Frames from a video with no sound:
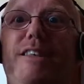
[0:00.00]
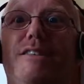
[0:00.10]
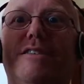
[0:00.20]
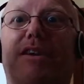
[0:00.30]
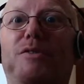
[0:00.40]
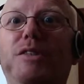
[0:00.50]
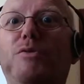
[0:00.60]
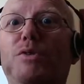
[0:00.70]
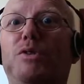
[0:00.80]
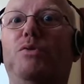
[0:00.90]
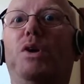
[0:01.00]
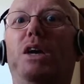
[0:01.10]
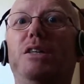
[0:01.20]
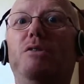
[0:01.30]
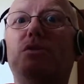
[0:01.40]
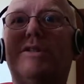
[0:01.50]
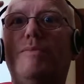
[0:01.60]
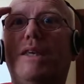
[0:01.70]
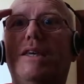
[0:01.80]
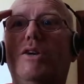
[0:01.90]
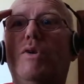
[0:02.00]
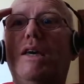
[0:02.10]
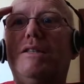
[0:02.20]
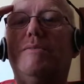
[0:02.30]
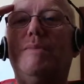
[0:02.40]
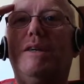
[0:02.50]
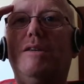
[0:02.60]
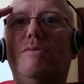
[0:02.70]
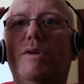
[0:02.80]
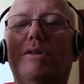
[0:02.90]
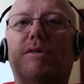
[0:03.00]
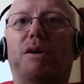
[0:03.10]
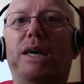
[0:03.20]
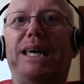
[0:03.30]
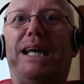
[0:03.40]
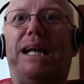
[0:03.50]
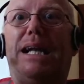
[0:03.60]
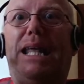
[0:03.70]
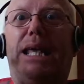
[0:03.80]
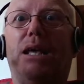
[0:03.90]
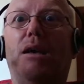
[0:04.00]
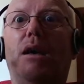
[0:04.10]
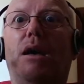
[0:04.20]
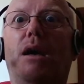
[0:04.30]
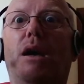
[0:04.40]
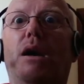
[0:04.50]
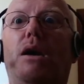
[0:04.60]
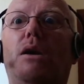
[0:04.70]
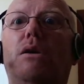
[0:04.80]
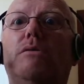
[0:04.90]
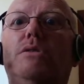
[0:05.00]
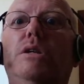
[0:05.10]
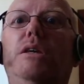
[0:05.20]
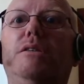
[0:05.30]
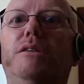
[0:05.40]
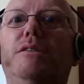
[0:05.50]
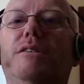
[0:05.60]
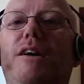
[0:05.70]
this. You know, when you something, you hear something in your mind, you go, click. Oh Jesus!